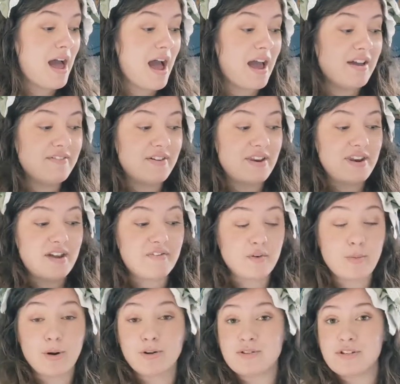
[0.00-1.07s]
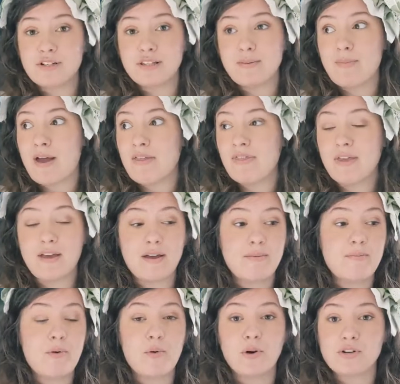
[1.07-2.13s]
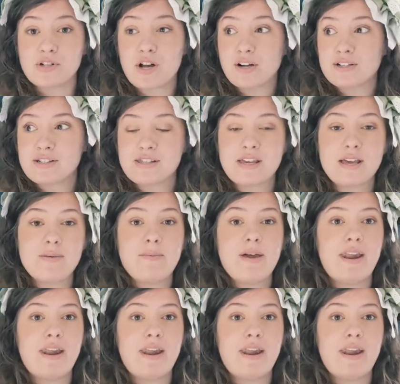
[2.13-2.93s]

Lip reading: I've never personally met them or talked to them,